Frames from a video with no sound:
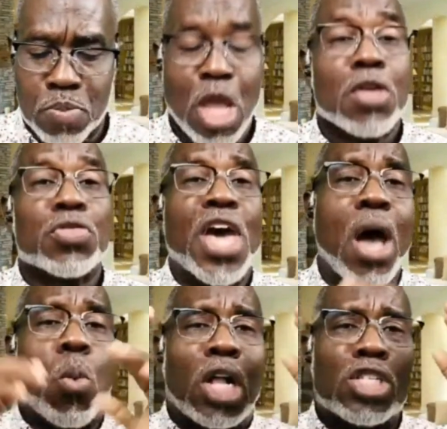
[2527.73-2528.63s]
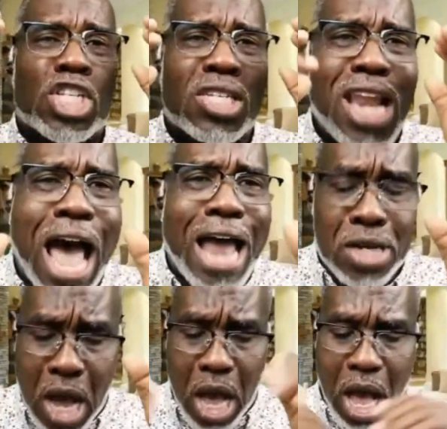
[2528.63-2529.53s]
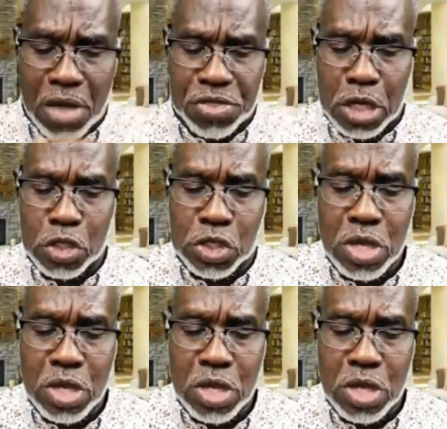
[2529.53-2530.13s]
They will slander others